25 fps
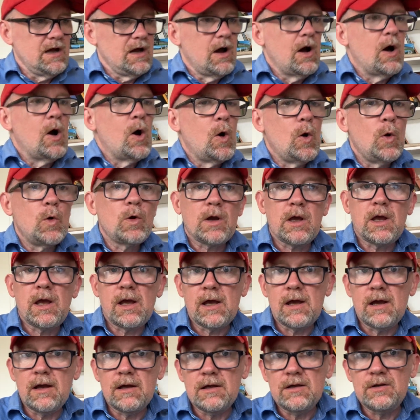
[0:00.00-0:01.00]

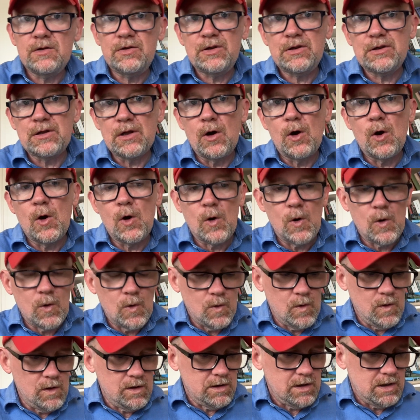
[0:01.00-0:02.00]
Okay,
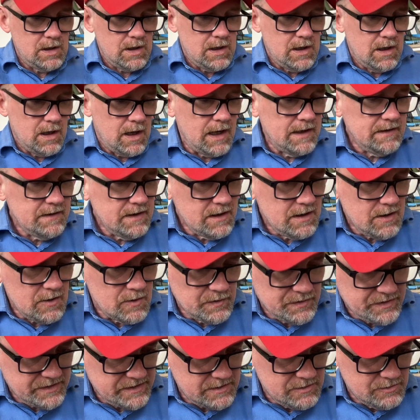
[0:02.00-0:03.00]
so I think
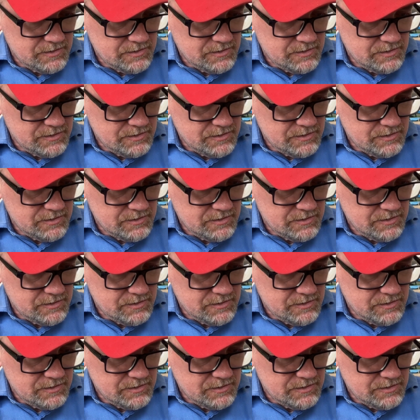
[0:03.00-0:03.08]
I'll see you